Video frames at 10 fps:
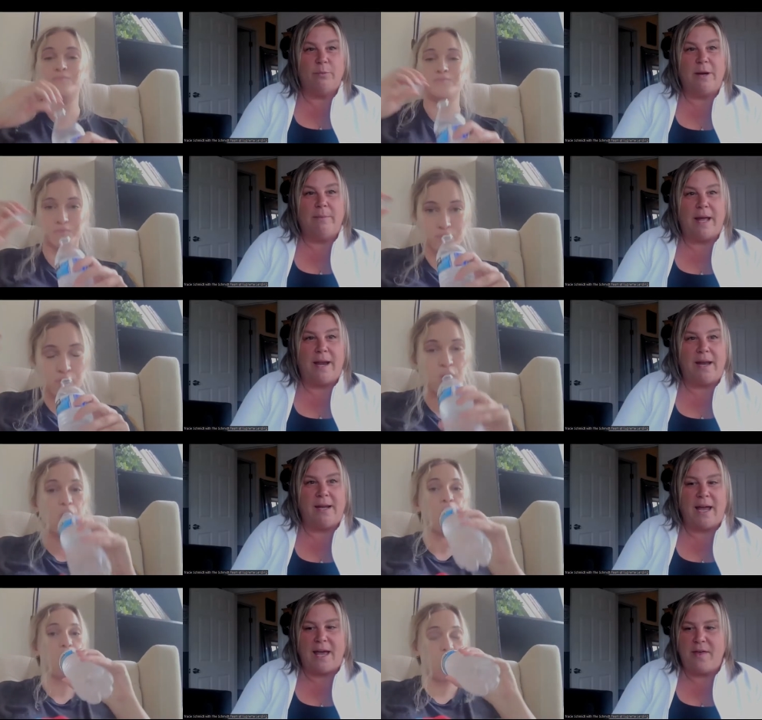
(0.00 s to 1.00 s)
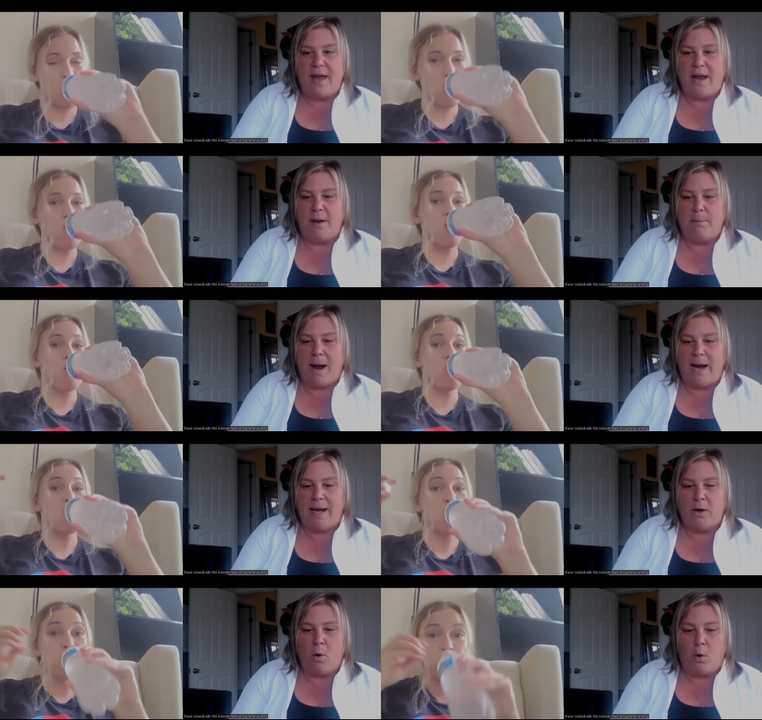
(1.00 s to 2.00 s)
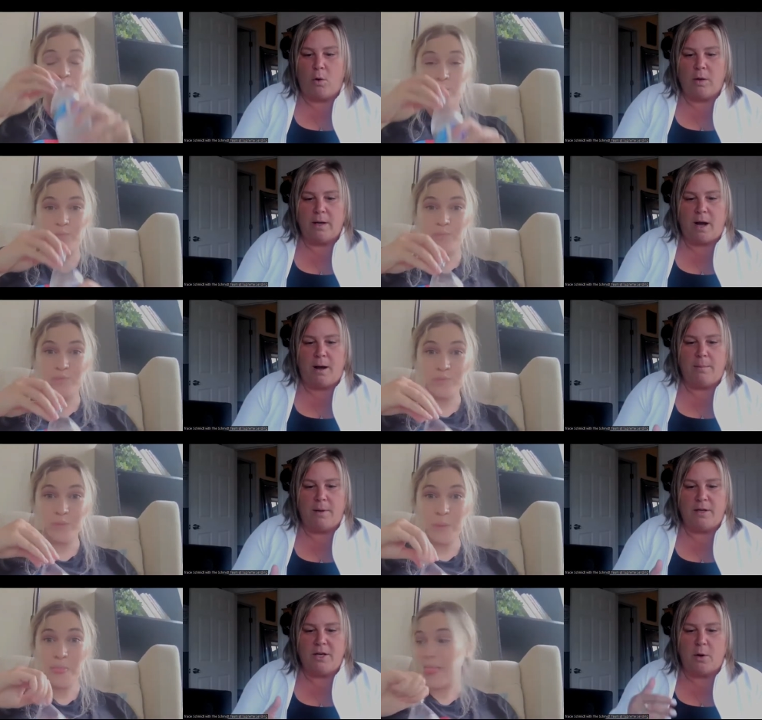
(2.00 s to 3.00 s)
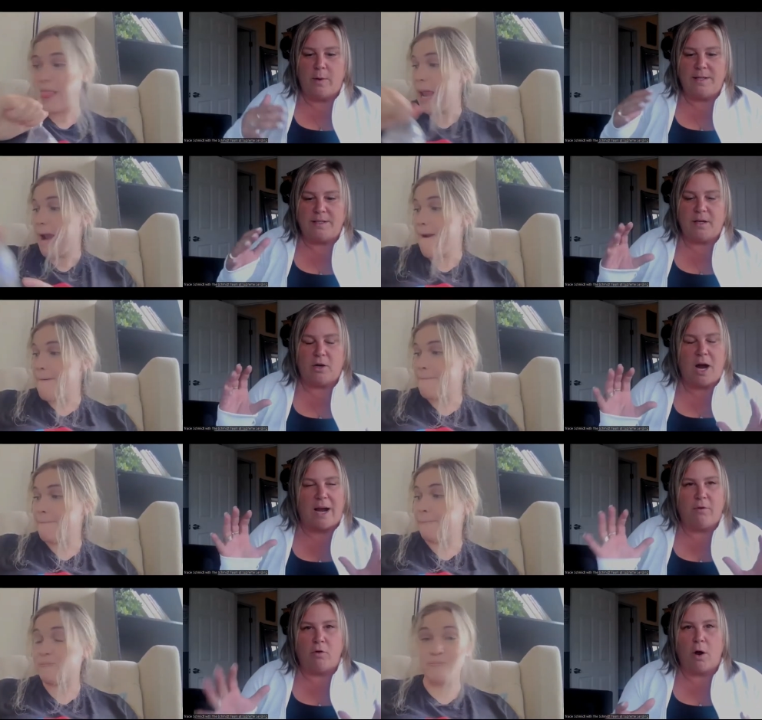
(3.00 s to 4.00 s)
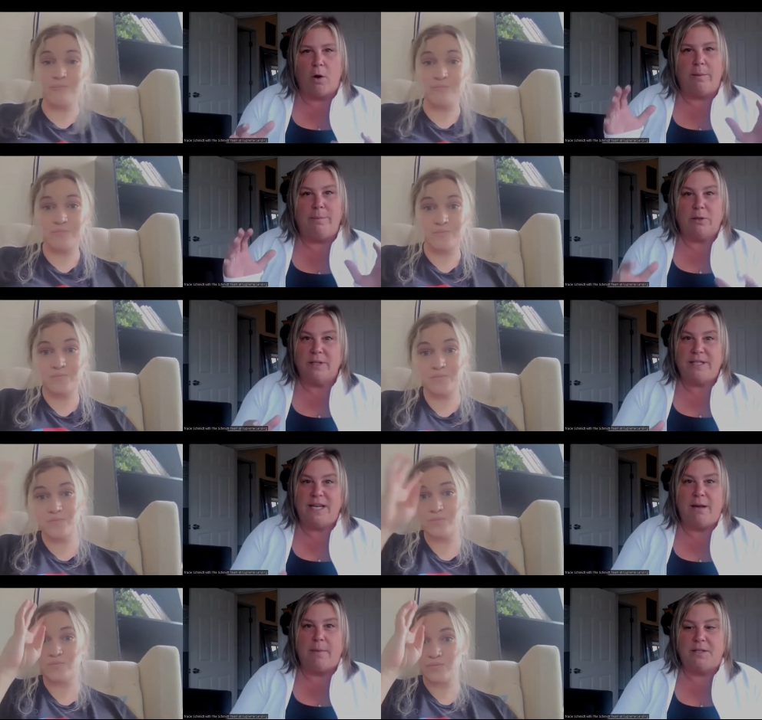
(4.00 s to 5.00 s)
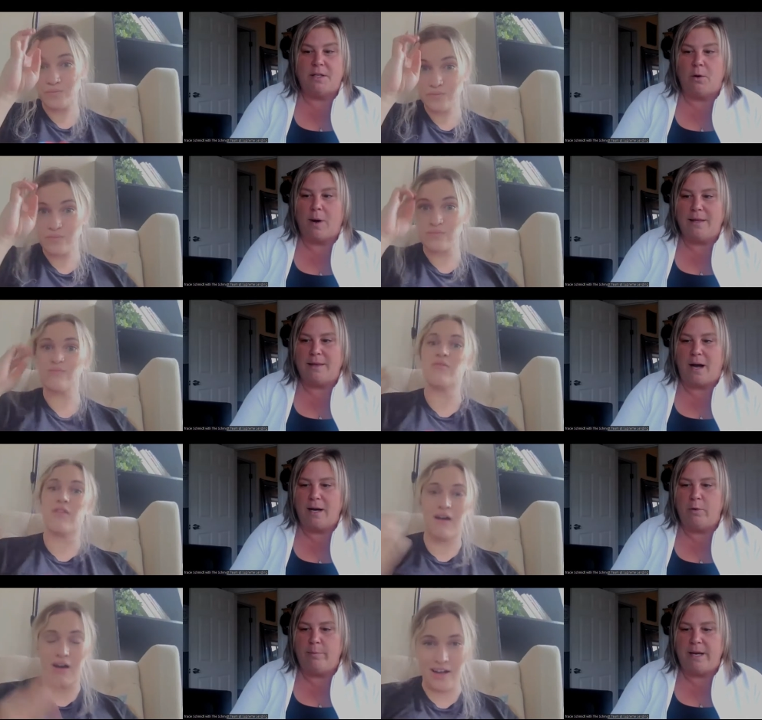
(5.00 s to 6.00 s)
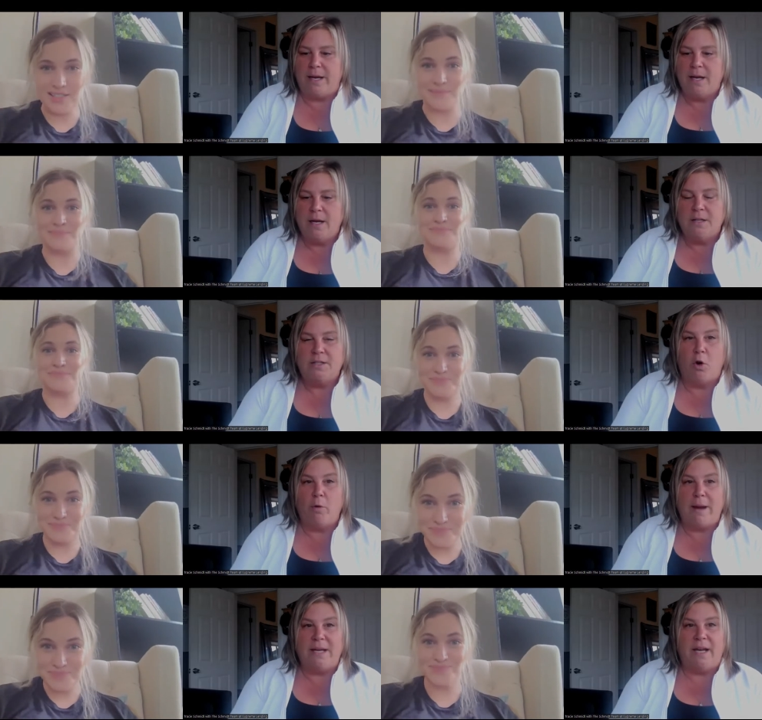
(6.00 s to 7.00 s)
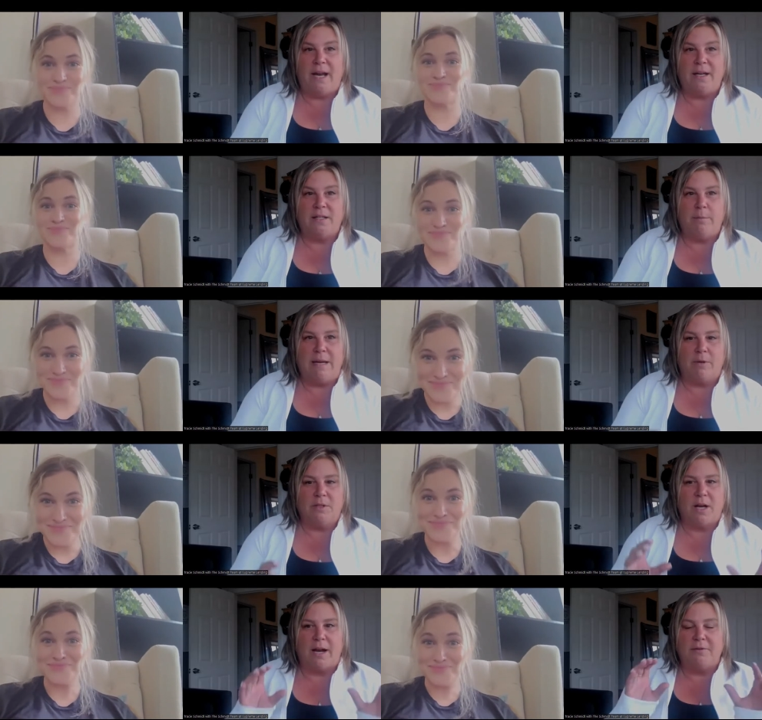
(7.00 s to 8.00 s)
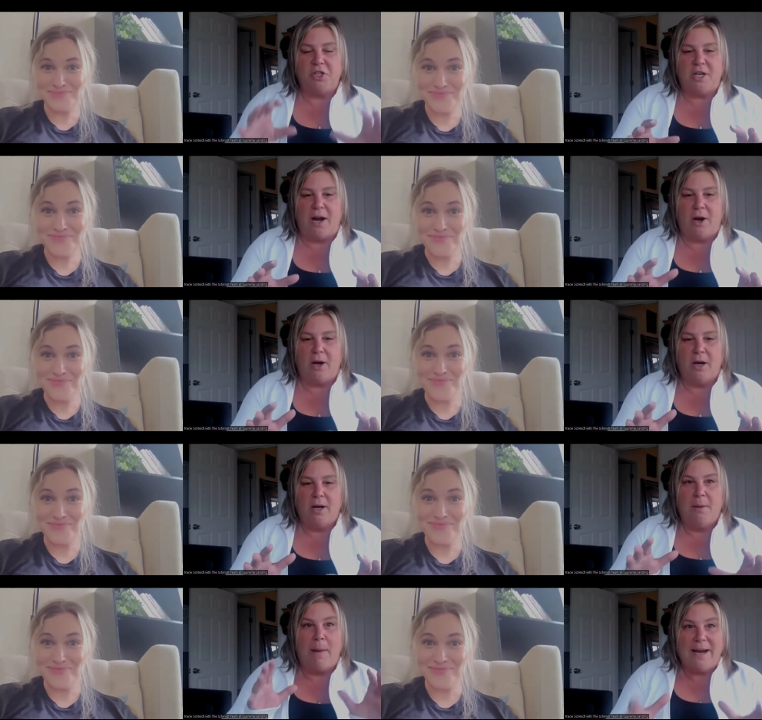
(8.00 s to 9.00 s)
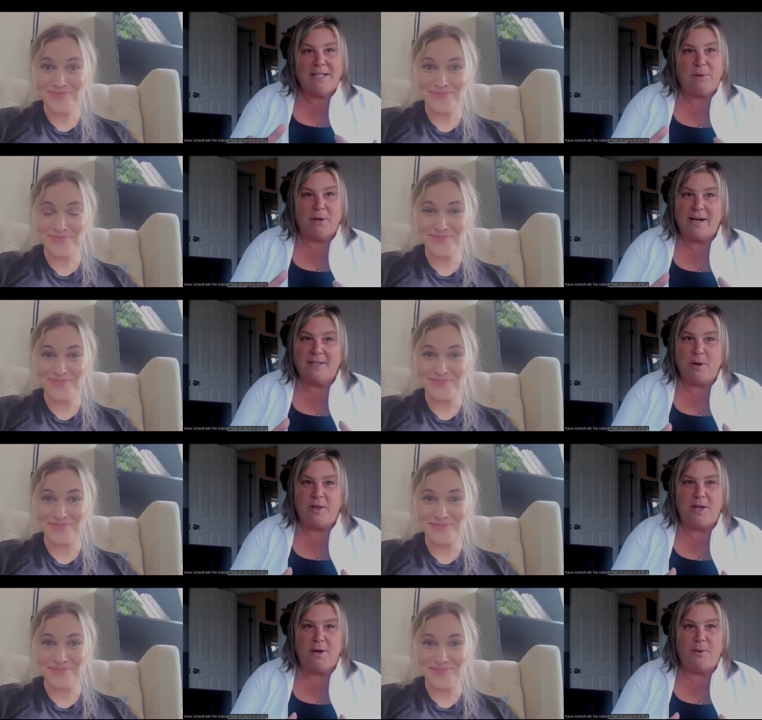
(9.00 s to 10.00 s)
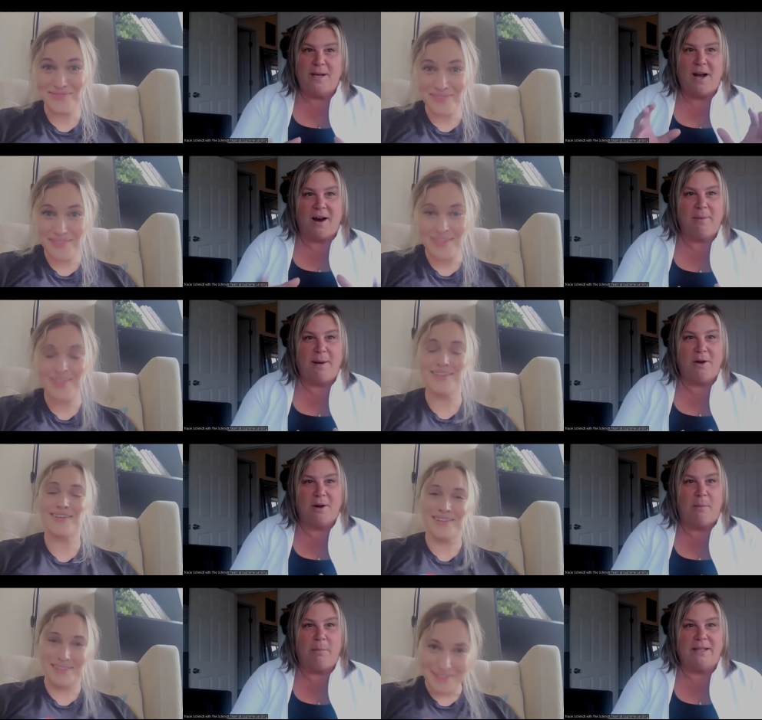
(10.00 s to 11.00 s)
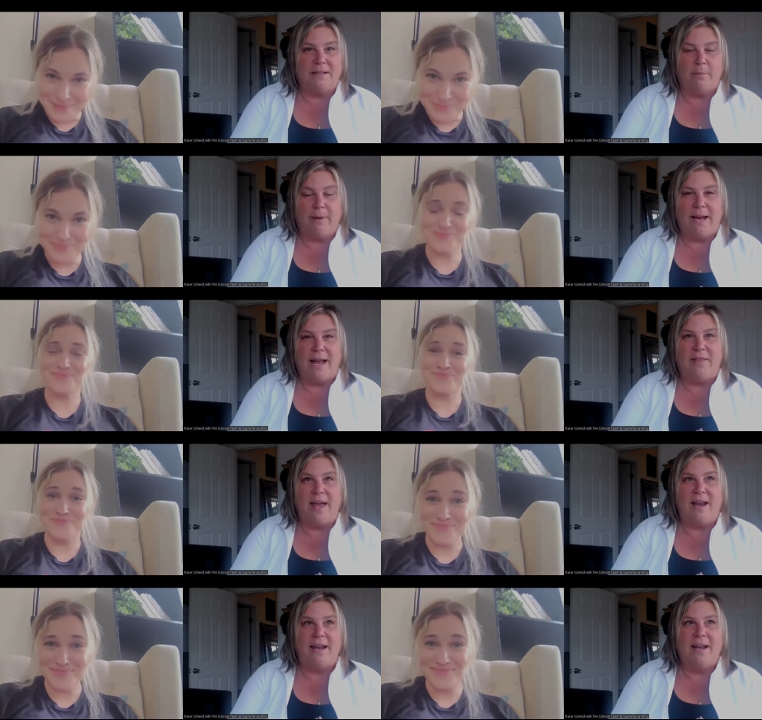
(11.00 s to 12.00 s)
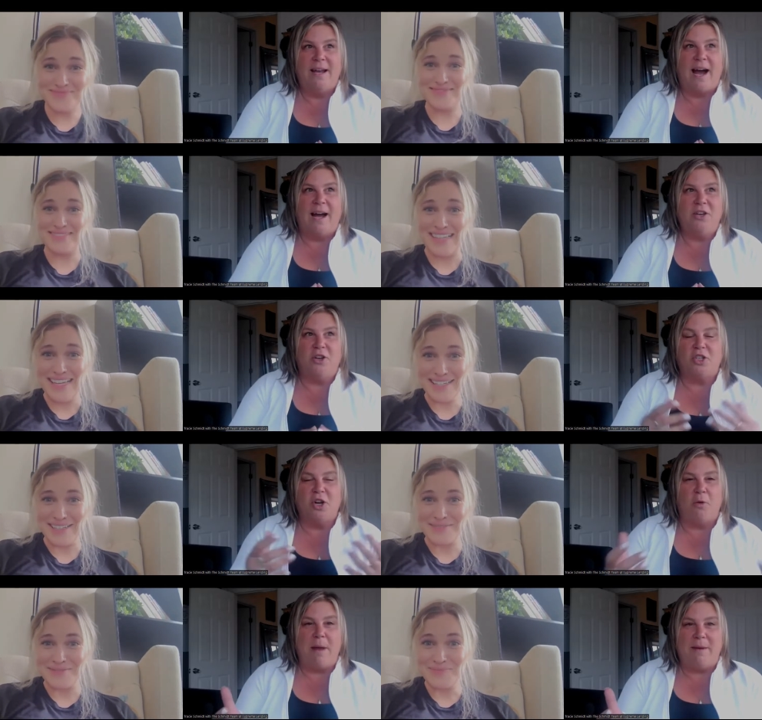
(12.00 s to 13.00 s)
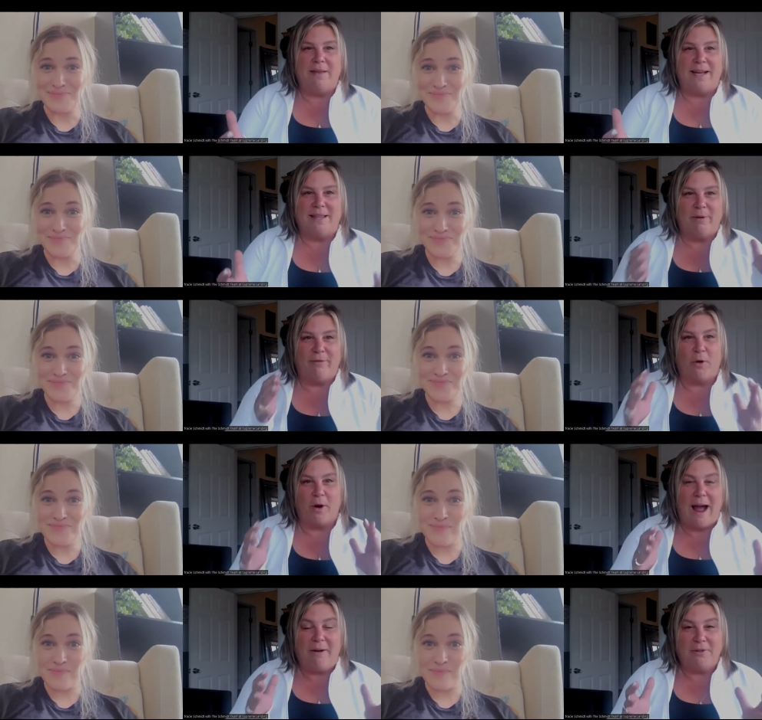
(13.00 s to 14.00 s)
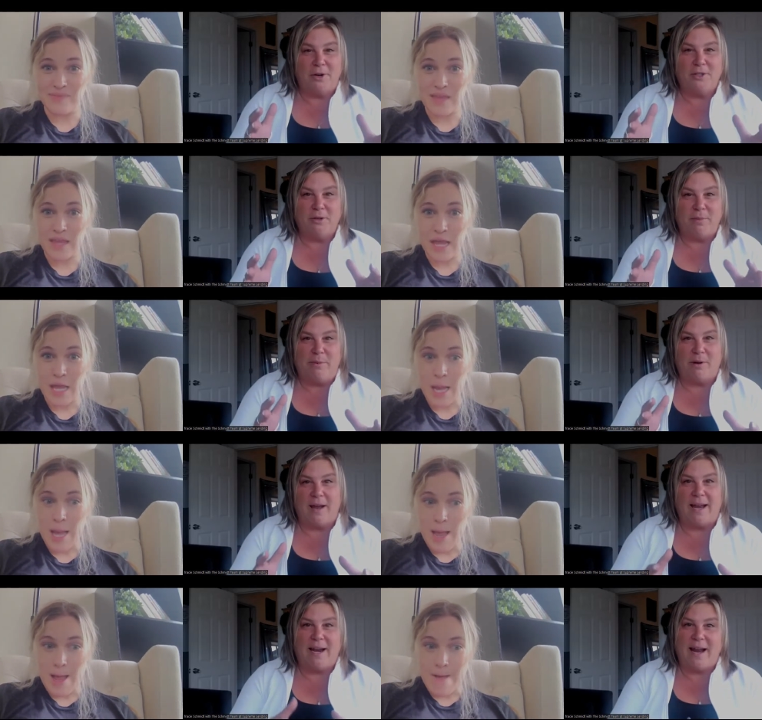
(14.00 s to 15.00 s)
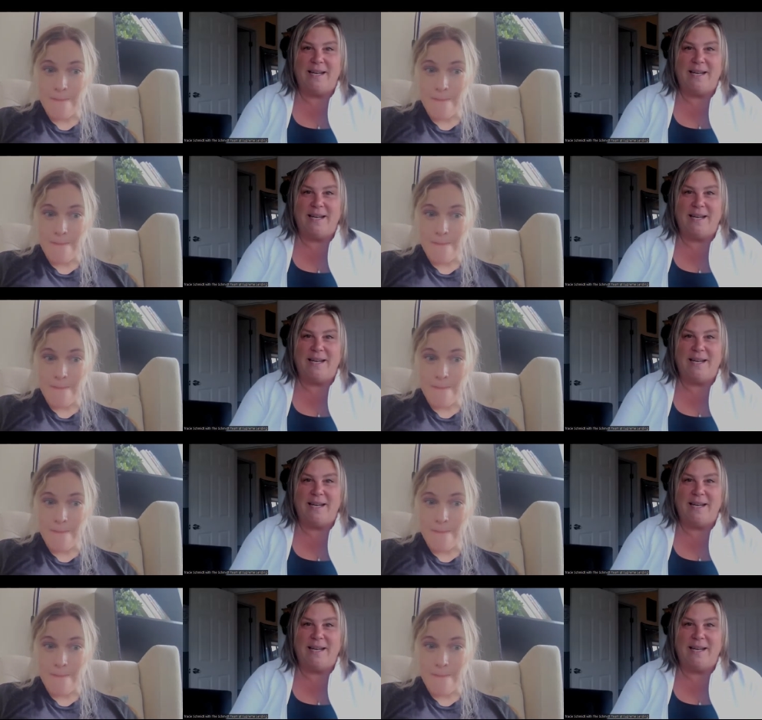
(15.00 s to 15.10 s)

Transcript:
Speaker 1: supreme lending and then my goal um, you know is to kind of grow and build a team and so i thought it would be so amazing to be able to kind of share my experience with you and talk about your company a little bit and then show maybe like the before and after so people can get an